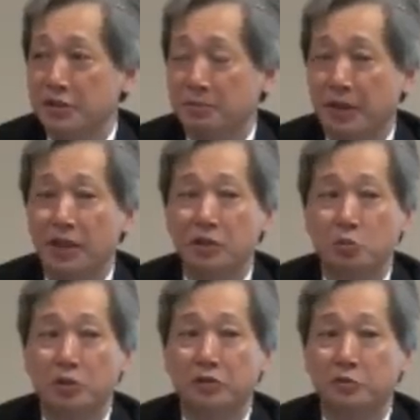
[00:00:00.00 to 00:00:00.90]

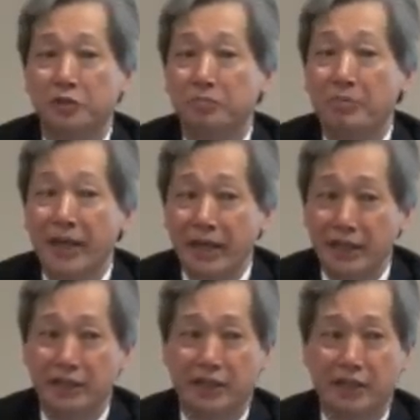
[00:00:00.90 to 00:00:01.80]
Japan would
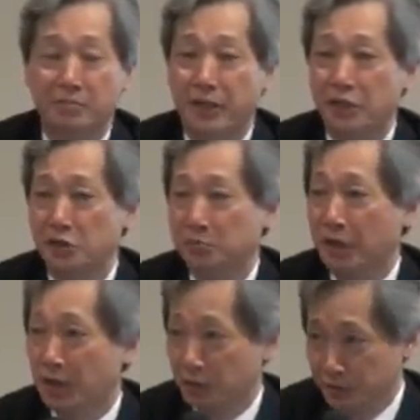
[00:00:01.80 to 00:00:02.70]
remain a
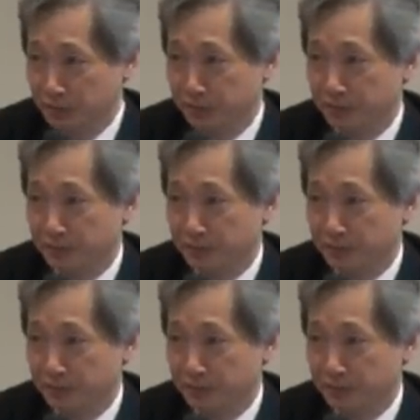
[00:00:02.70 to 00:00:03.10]
major power,